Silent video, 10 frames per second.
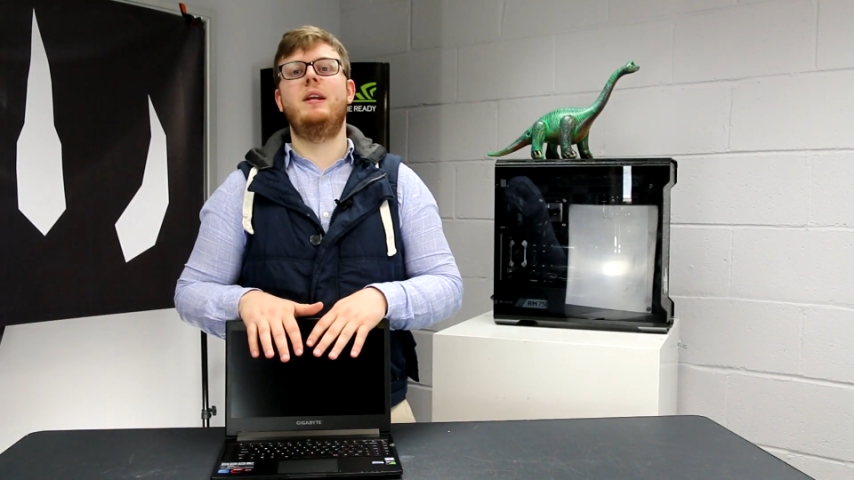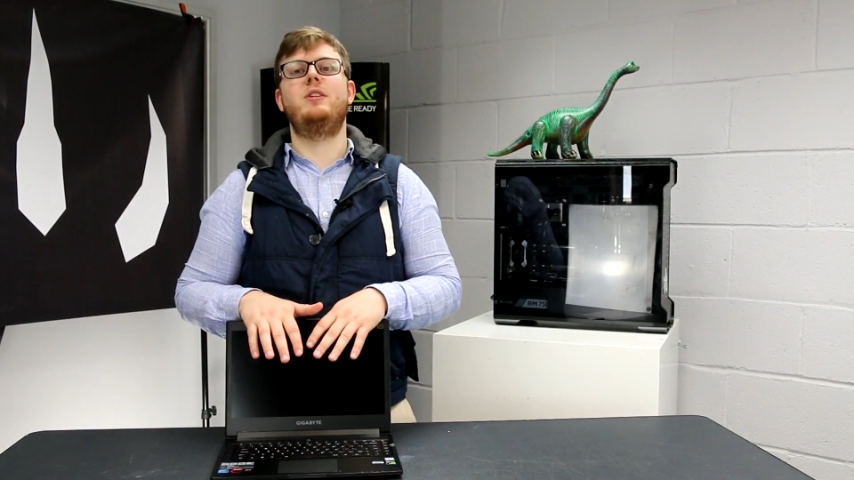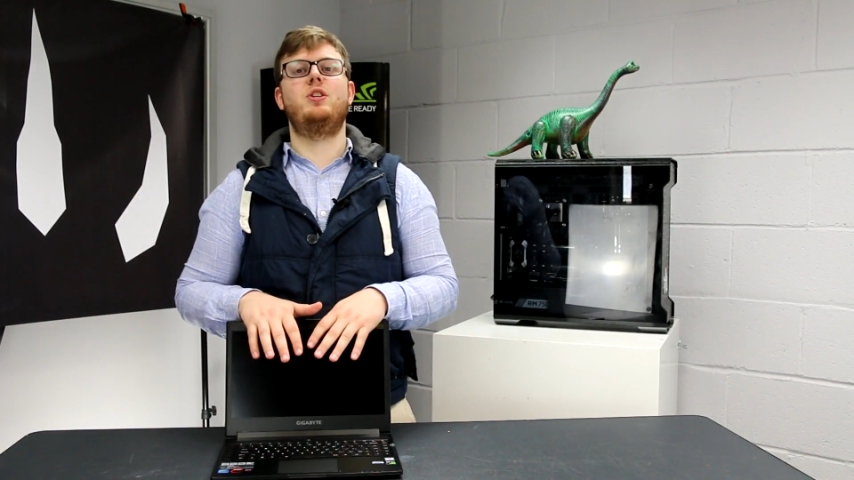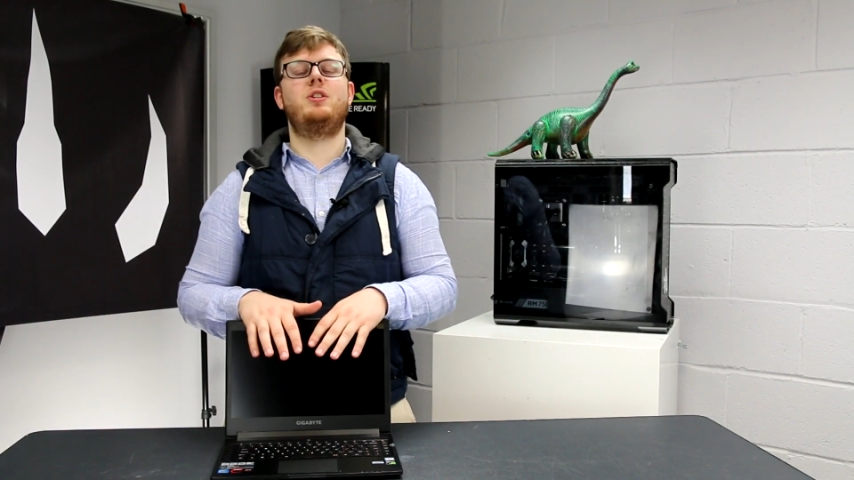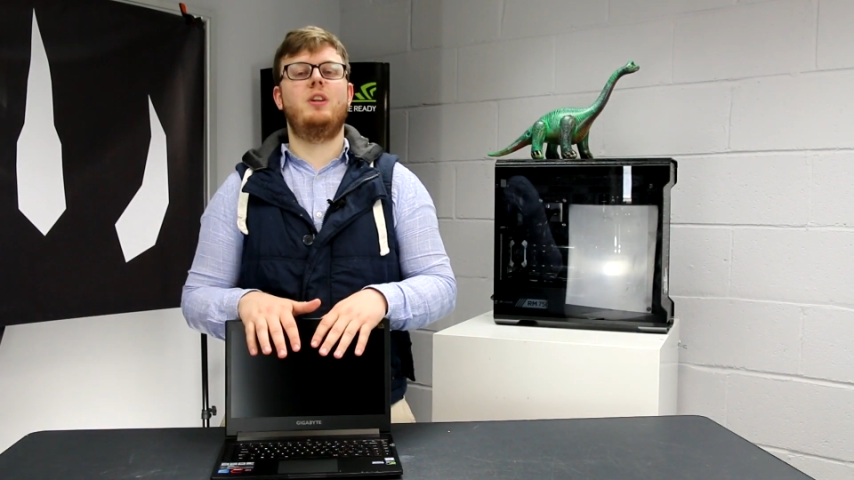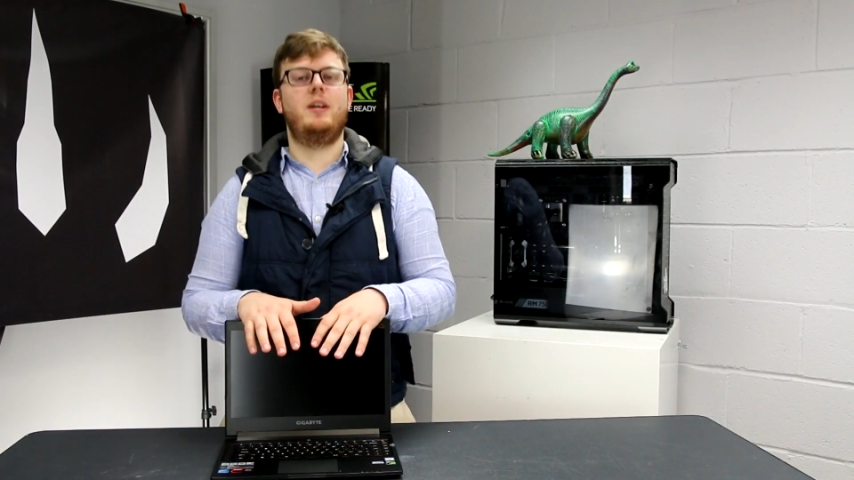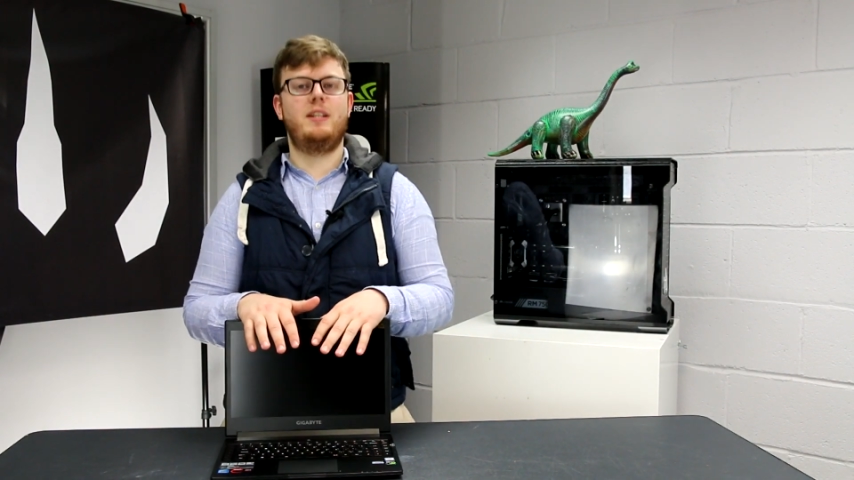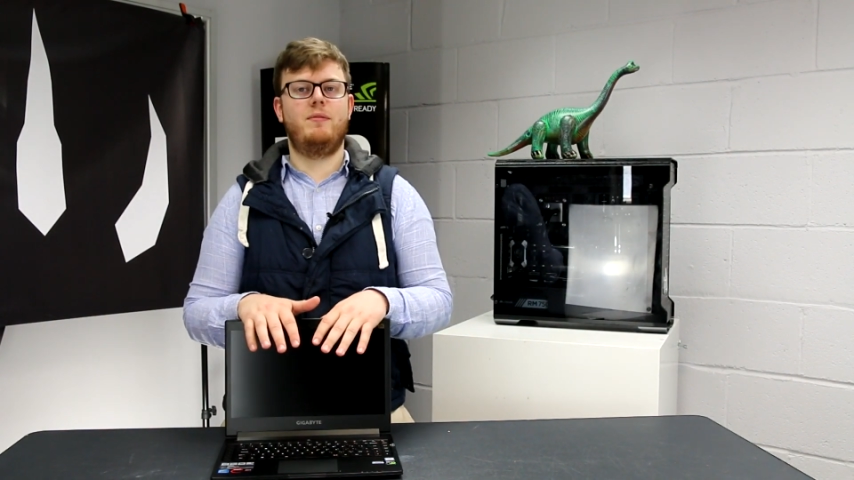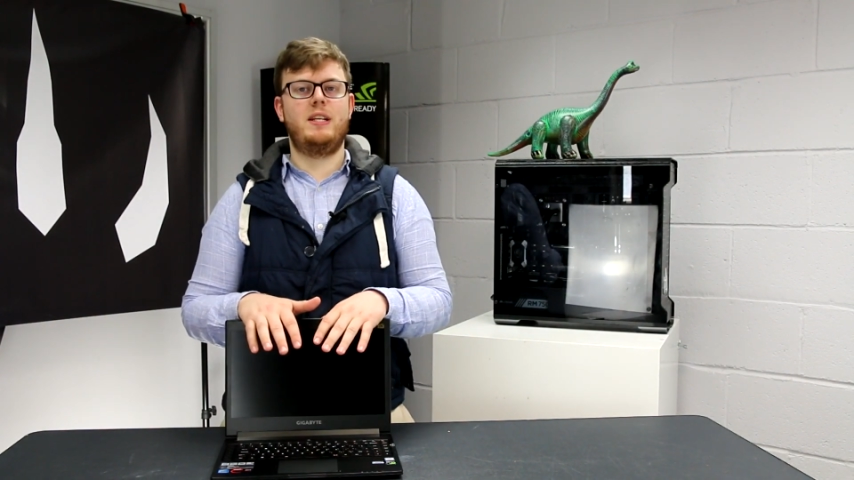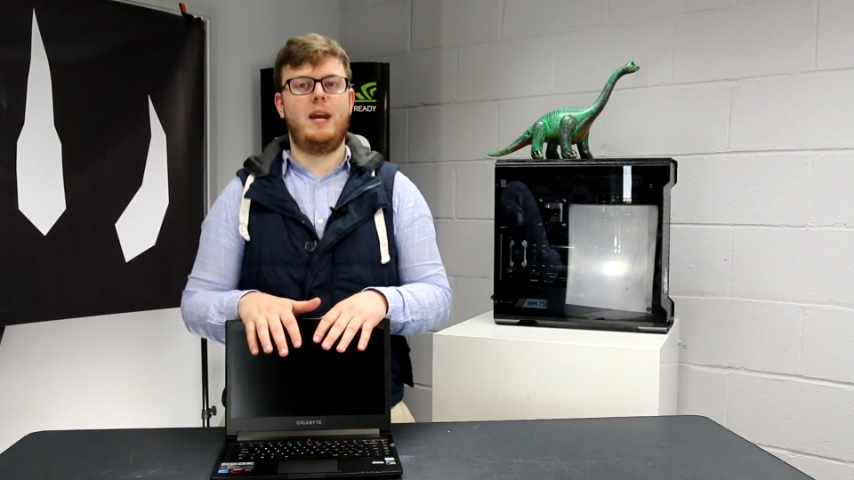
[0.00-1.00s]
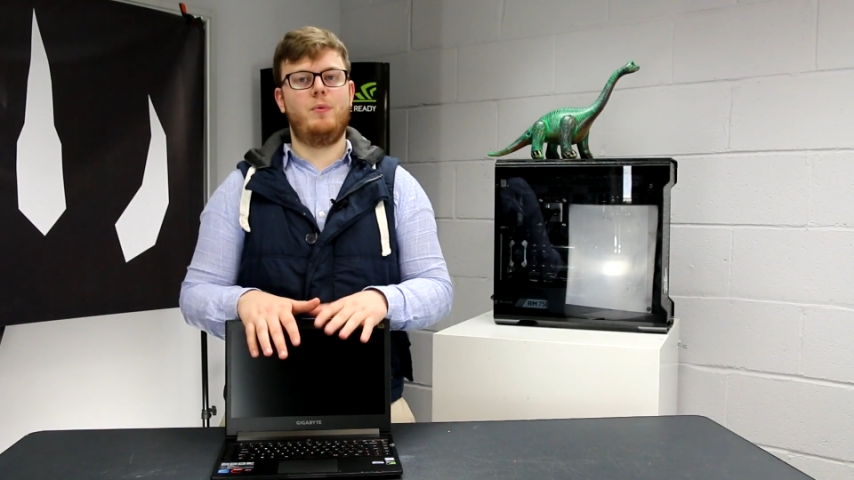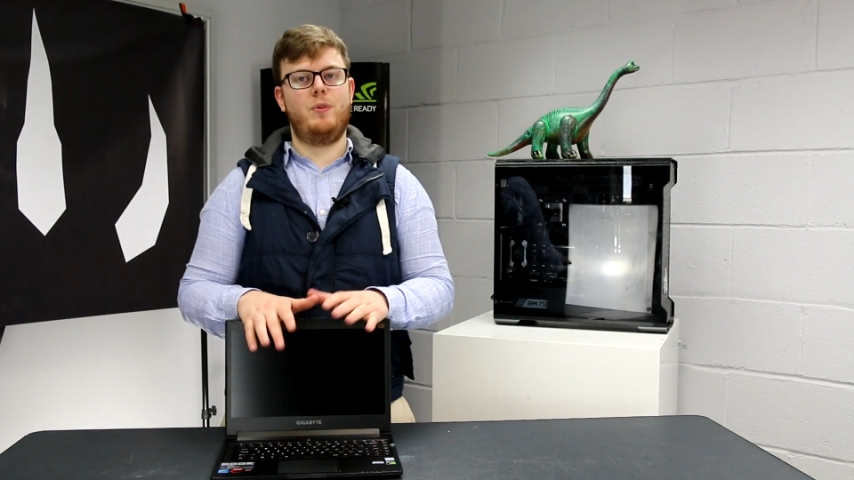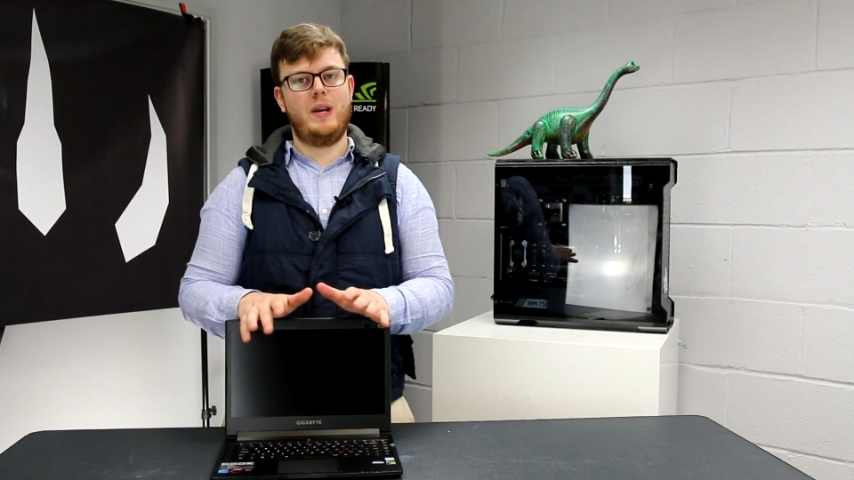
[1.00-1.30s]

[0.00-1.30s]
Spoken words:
it's just a 970M with